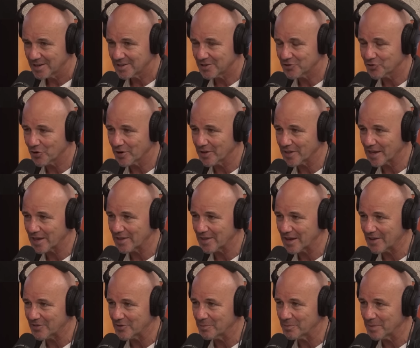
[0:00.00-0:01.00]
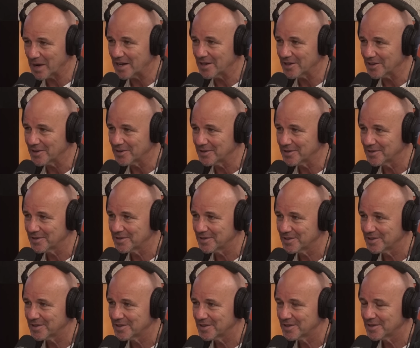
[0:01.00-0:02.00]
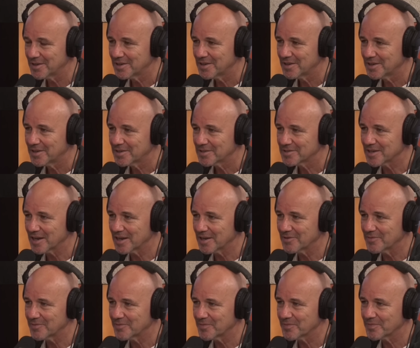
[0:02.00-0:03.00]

You're trying to get out on bail, so